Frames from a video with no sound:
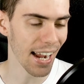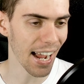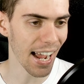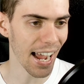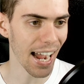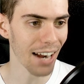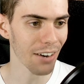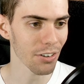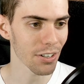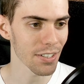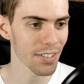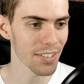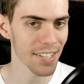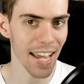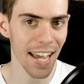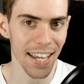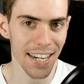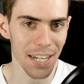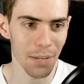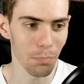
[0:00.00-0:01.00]
Aaron's
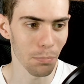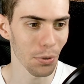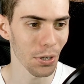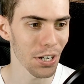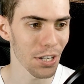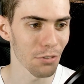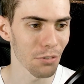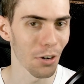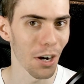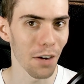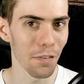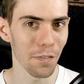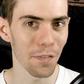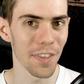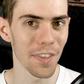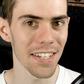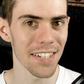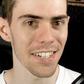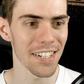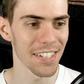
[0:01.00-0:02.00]
had it pretty rough
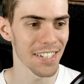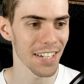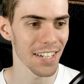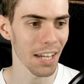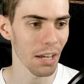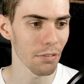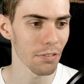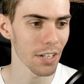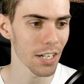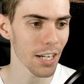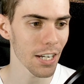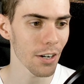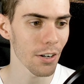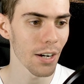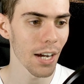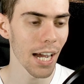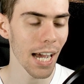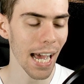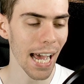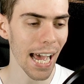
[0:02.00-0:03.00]
this entire video.
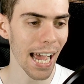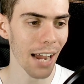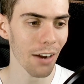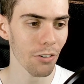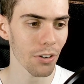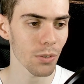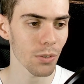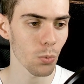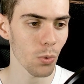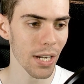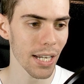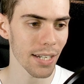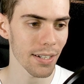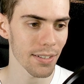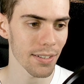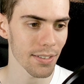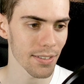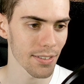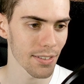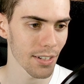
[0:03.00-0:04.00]
Aaron
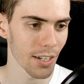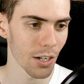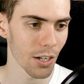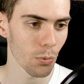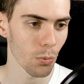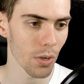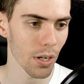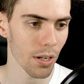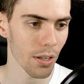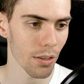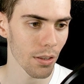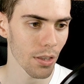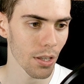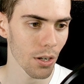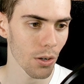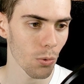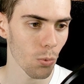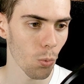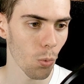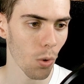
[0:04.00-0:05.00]
wins with
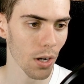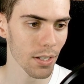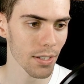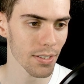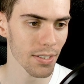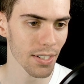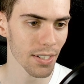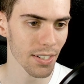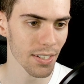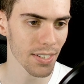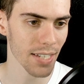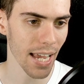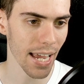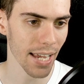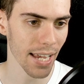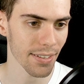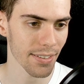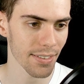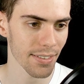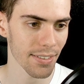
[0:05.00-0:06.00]
1
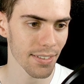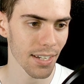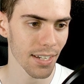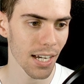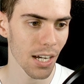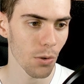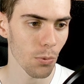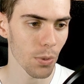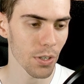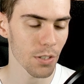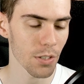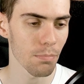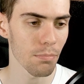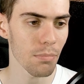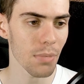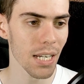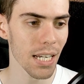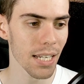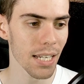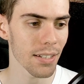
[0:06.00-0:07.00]
success, which
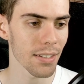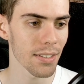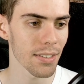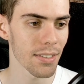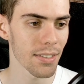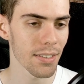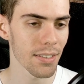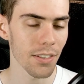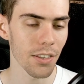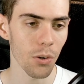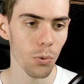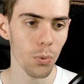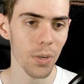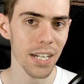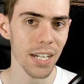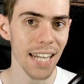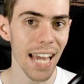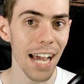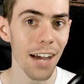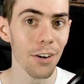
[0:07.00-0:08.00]
means that we
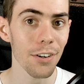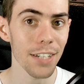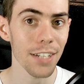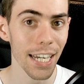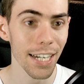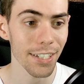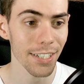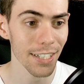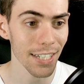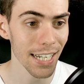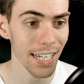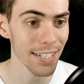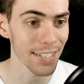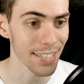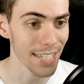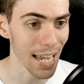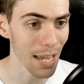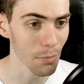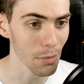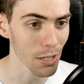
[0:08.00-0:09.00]
now calculate
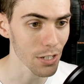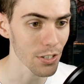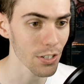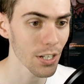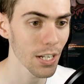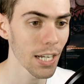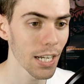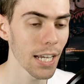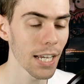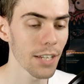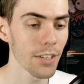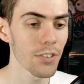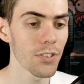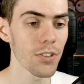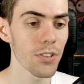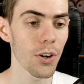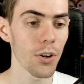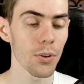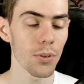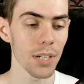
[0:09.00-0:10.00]
damage.
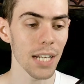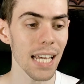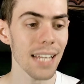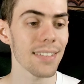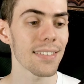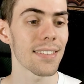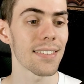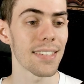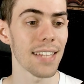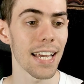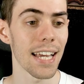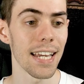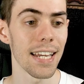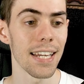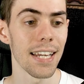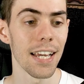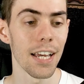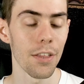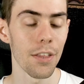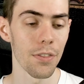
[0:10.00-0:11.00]
So let's
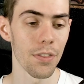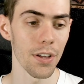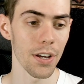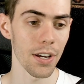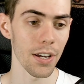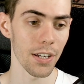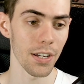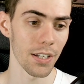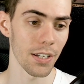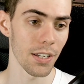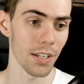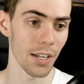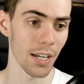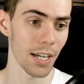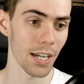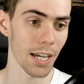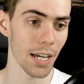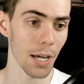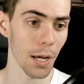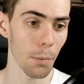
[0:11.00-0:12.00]
say that
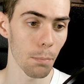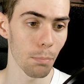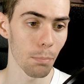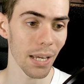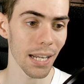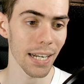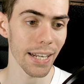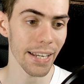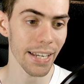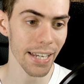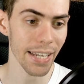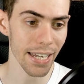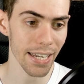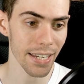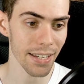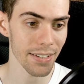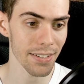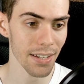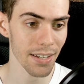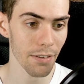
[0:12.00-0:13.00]
Billy
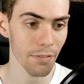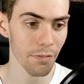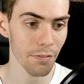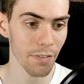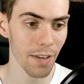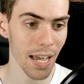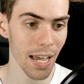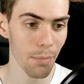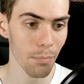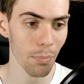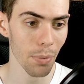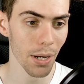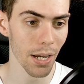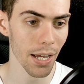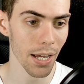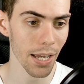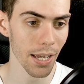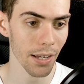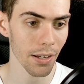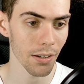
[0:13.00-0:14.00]
is a
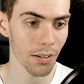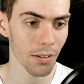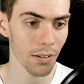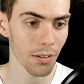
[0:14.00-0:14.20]
vampire.